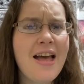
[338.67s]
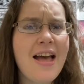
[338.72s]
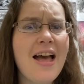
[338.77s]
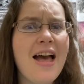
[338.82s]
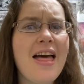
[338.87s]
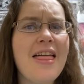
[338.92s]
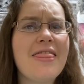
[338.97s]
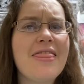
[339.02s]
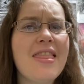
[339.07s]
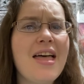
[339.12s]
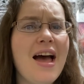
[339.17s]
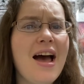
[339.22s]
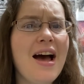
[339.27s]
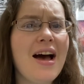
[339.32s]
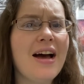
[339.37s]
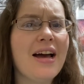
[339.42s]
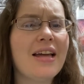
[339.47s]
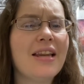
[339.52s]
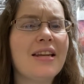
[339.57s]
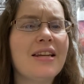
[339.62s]
And
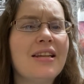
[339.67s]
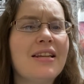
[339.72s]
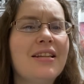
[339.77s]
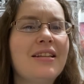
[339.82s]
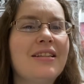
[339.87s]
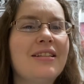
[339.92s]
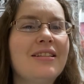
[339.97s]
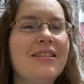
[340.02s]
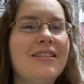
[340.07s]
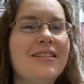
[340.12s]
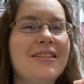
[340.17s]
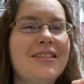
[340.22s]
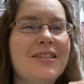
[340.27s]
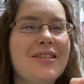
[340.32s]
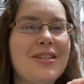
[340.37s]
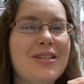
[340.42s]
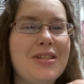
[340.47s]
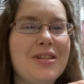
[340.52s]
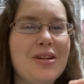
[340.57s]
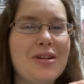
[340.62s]
that
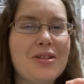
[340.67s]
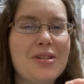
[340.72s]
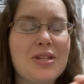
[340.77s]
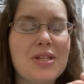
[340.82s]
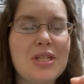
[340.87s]
starts a